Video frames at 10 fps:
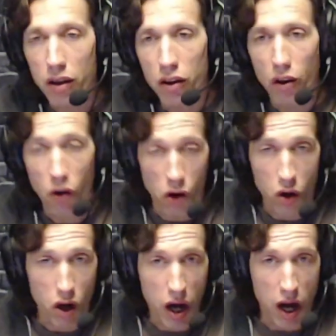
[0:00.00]
or
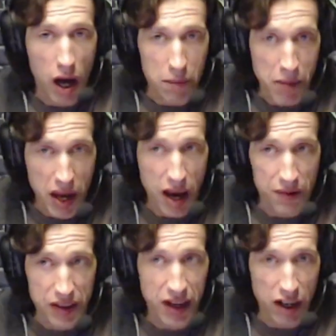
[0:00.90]
I may have to
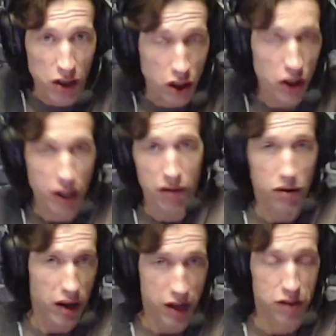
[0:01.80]
take a look and
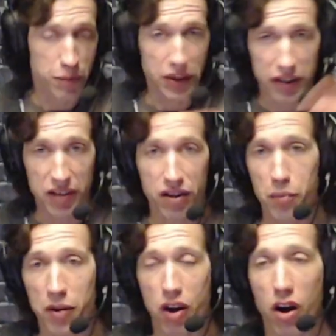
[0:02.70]
split these up into
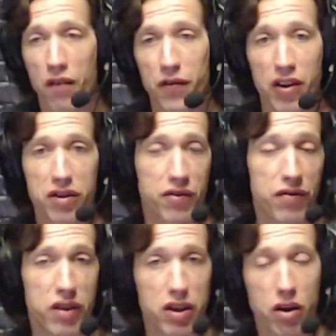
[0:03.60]

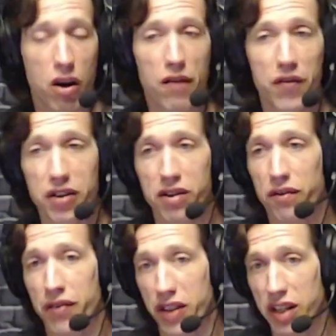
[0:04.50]
offensive
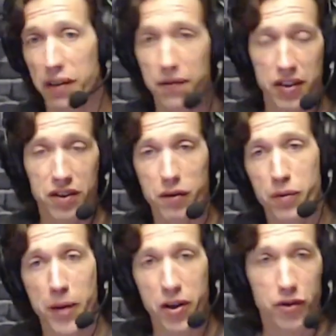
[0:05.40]
and defensive
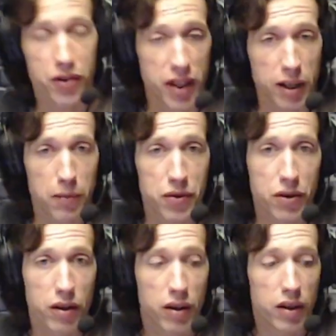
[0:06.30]
special teams,
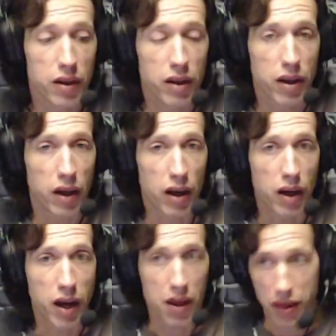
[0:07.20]

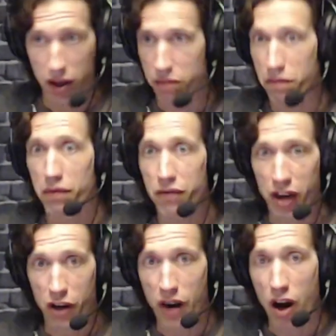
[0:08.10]
and then figure
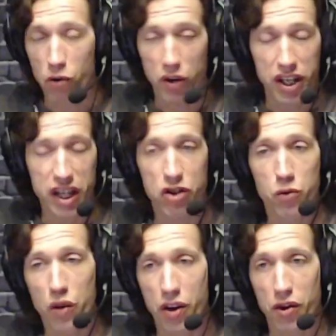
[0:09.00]
out what each one
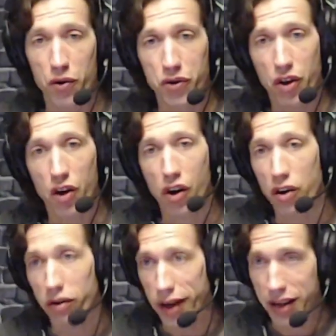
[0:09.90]
of those are,
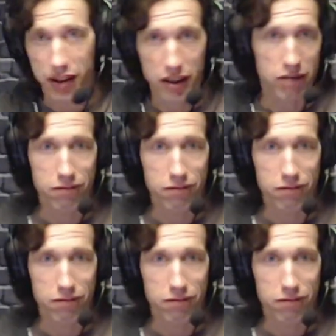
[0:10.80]
and then